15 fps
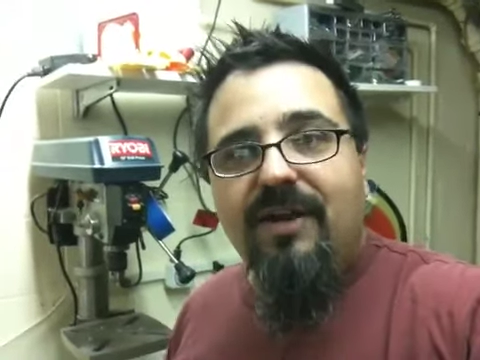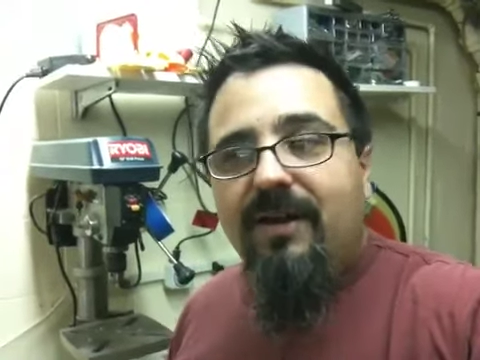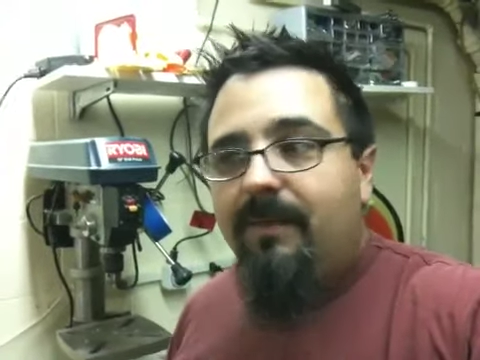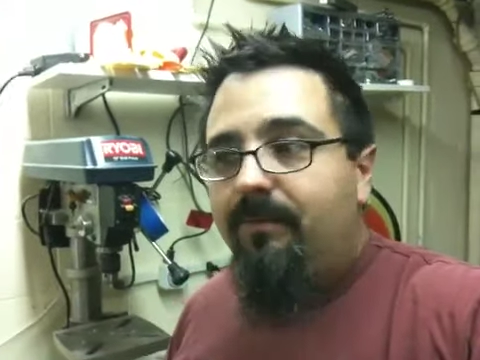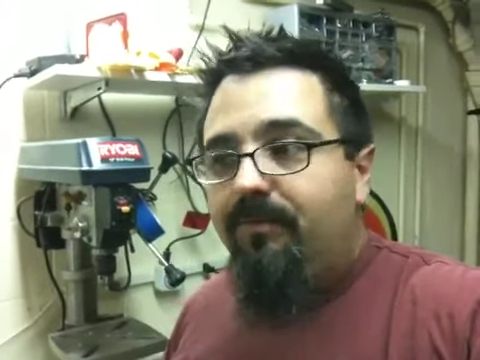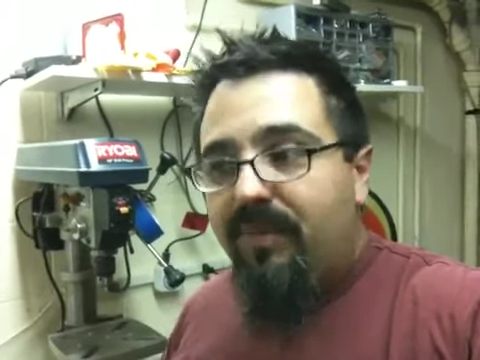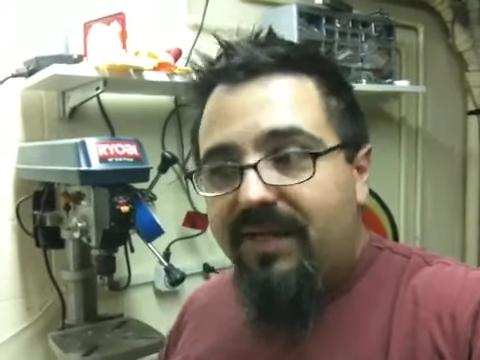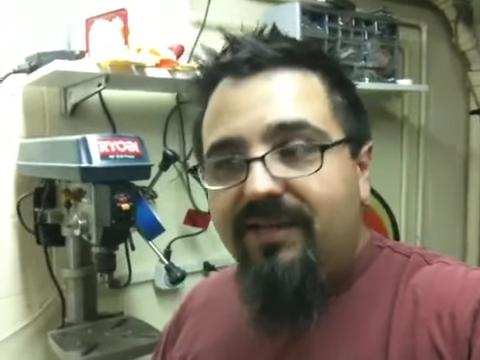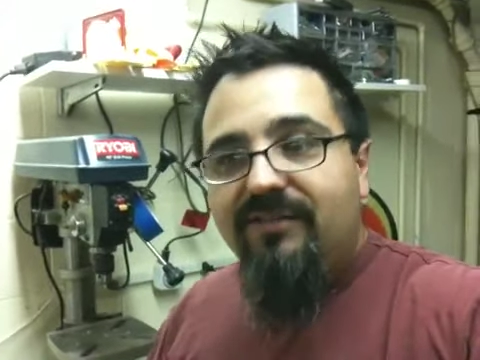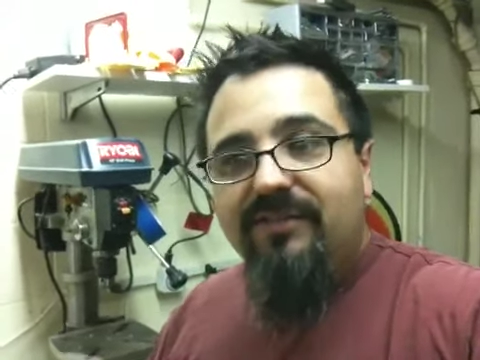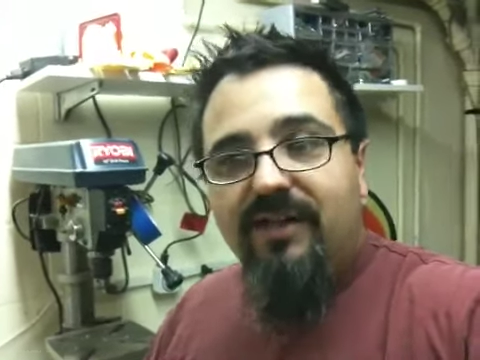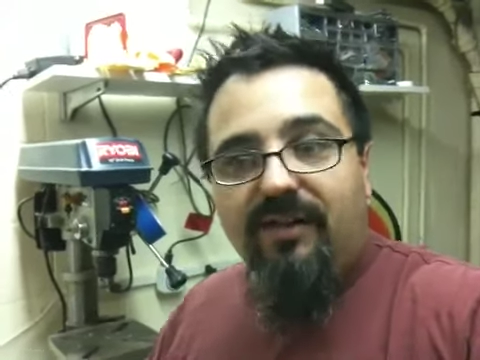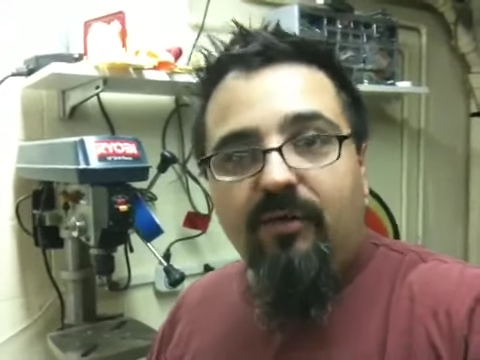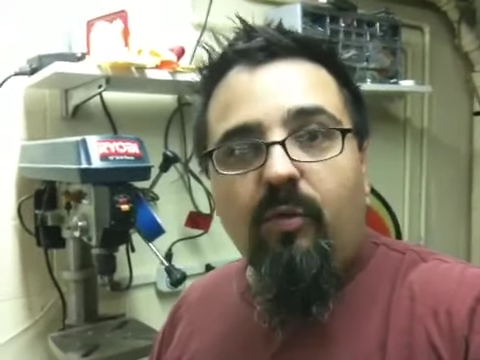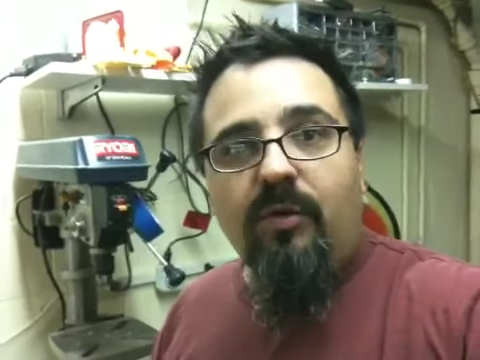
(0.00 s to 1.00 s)
and
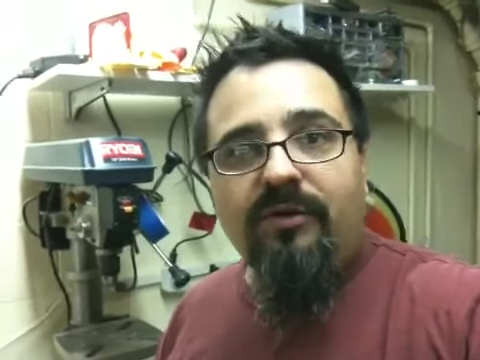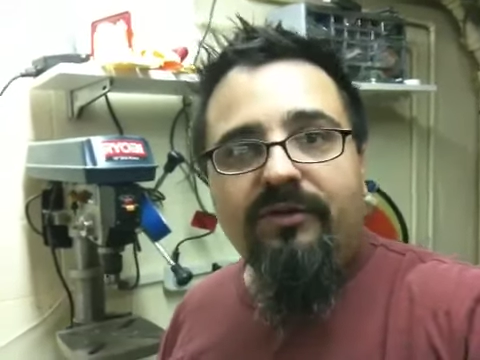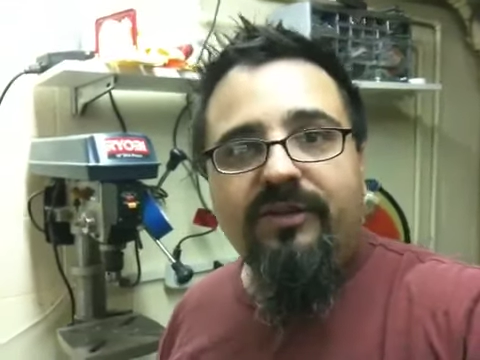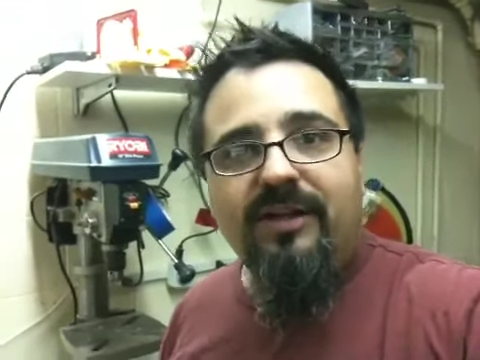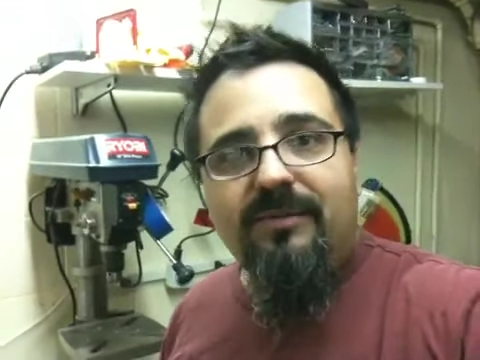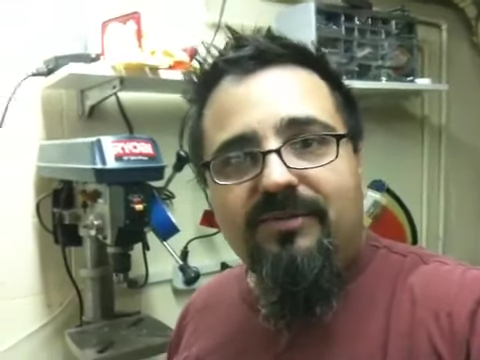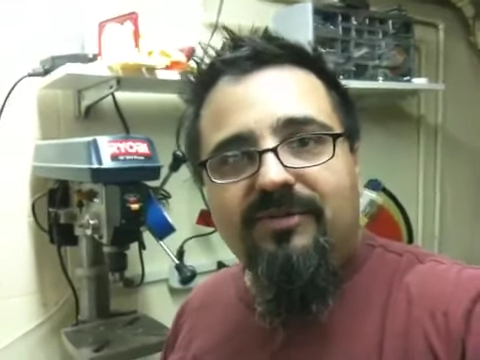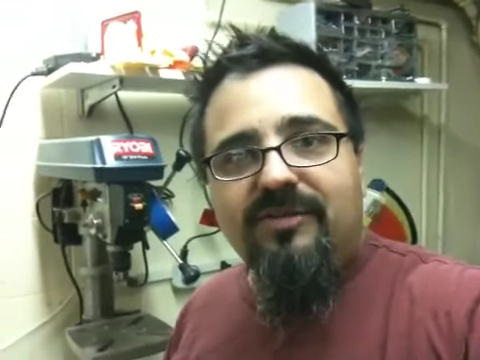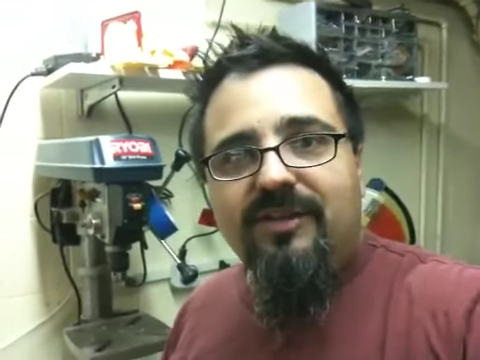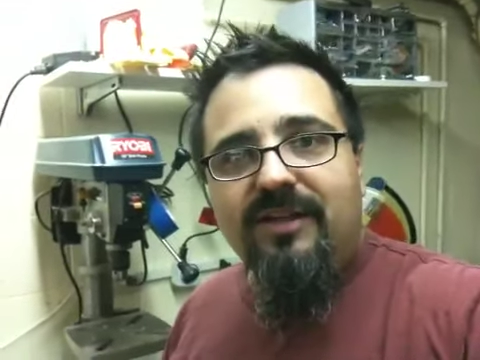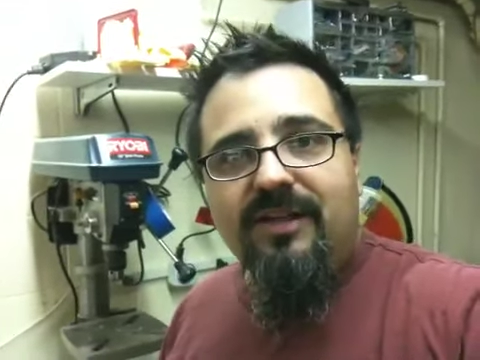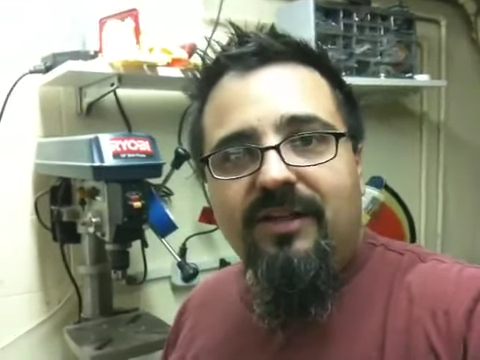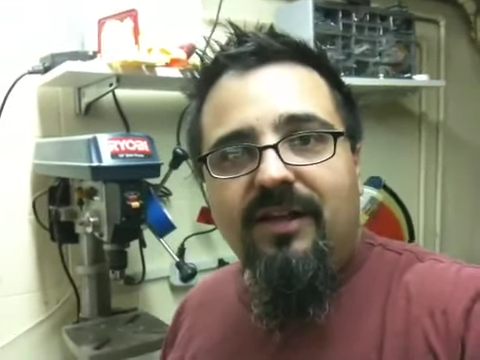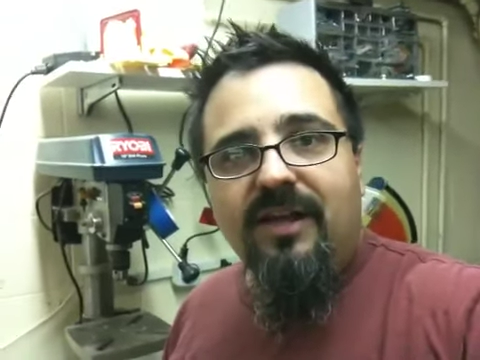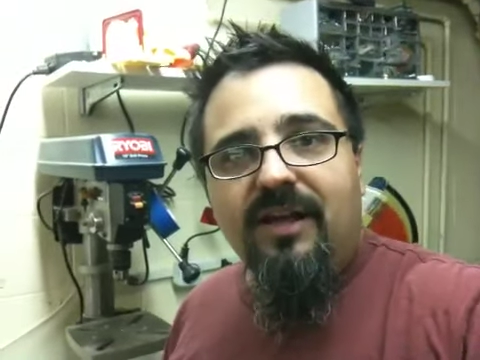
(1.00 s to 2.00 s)
based on the ones that I'm
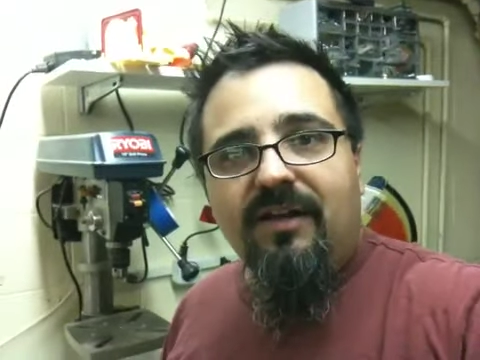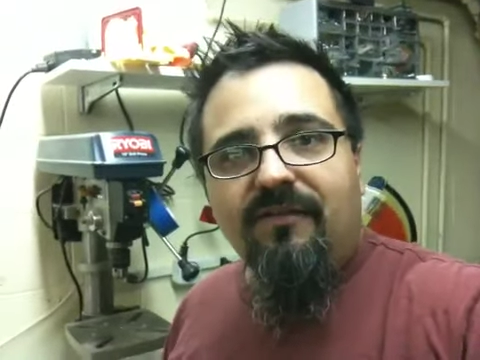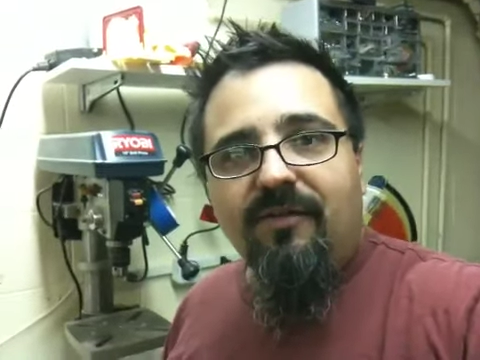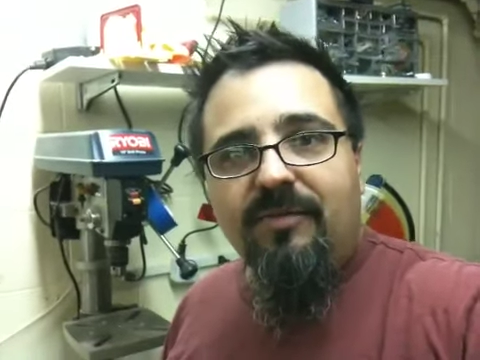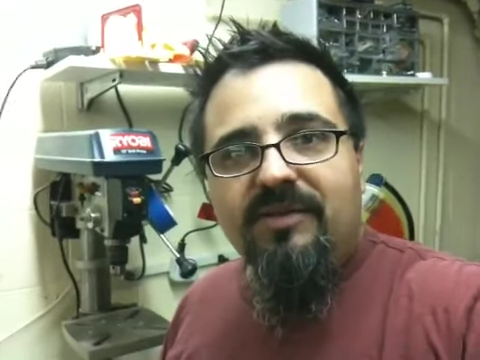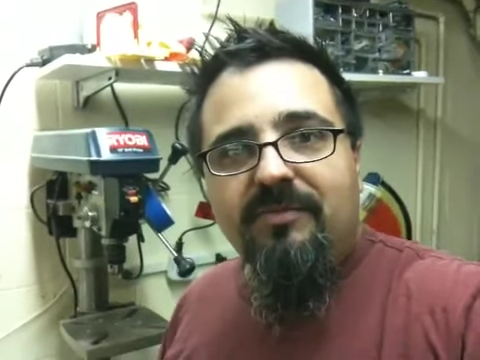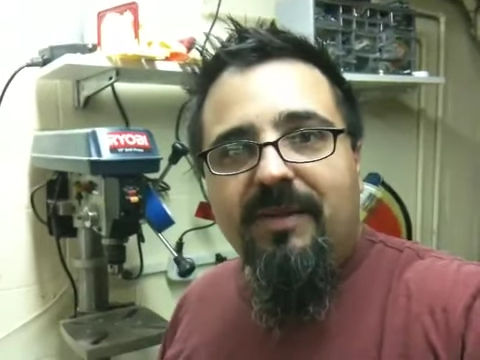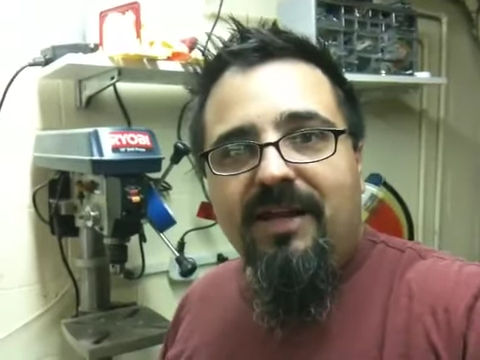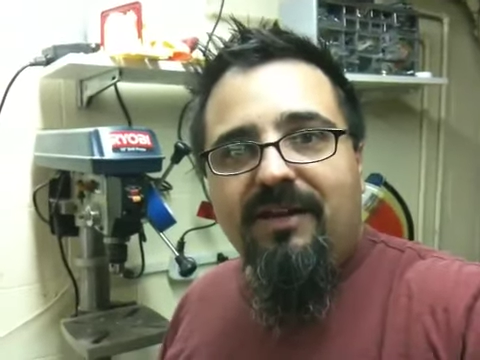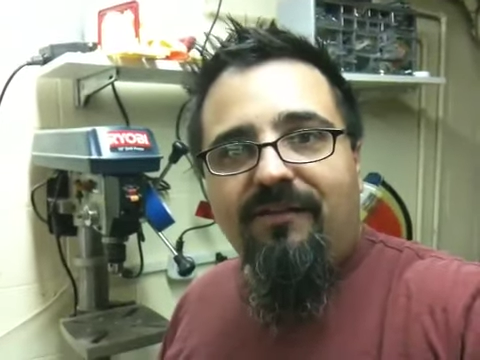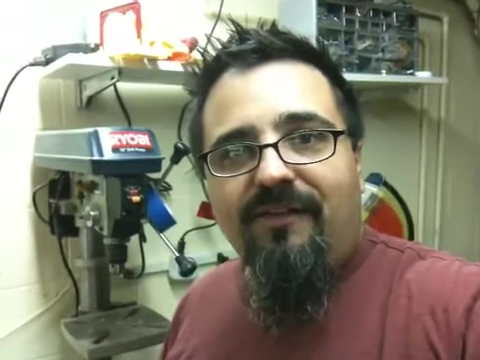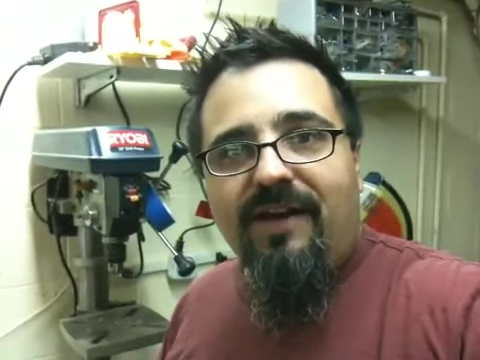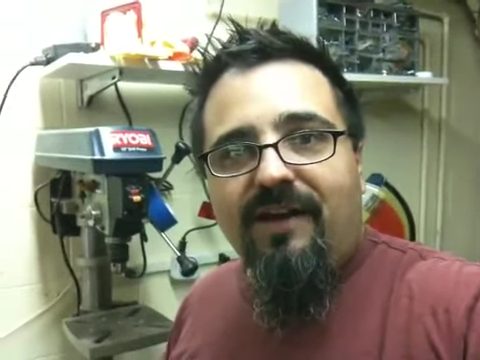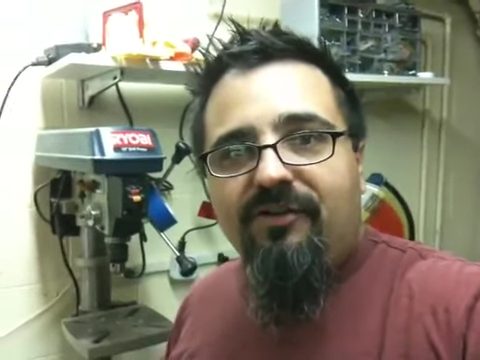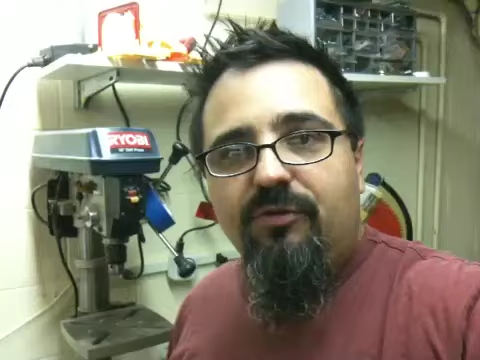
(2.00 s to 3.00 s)
seeing from these
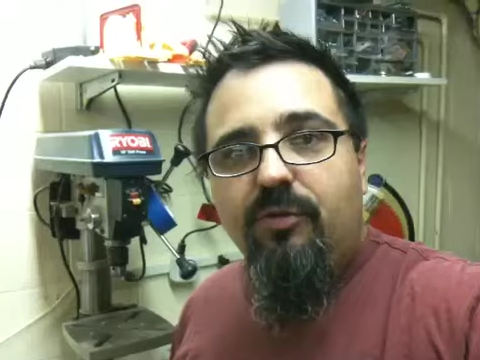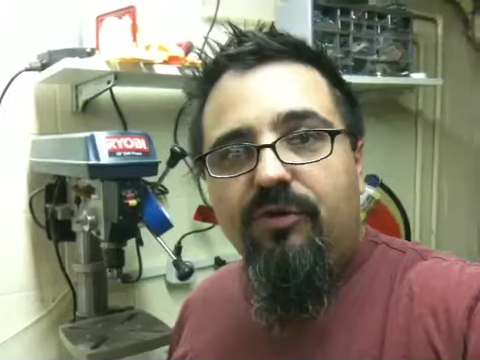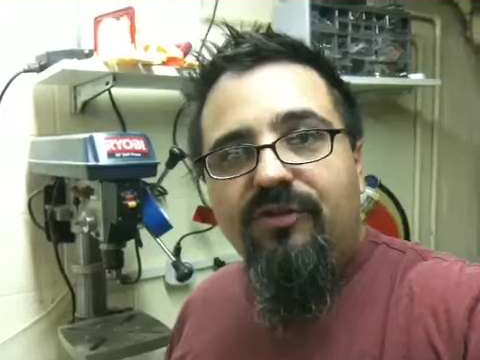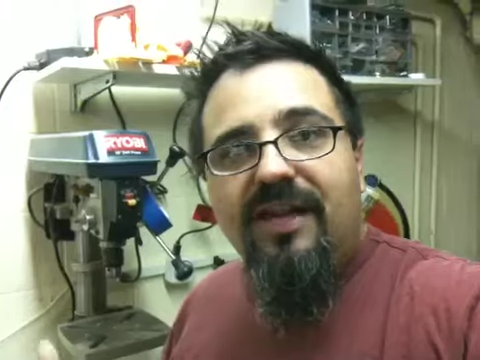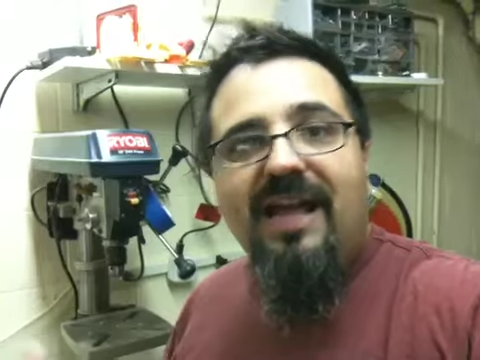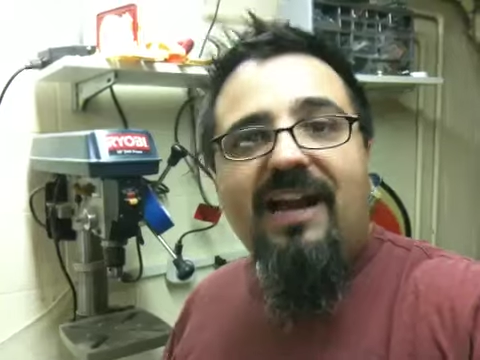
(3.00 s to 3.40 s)
manufacturers,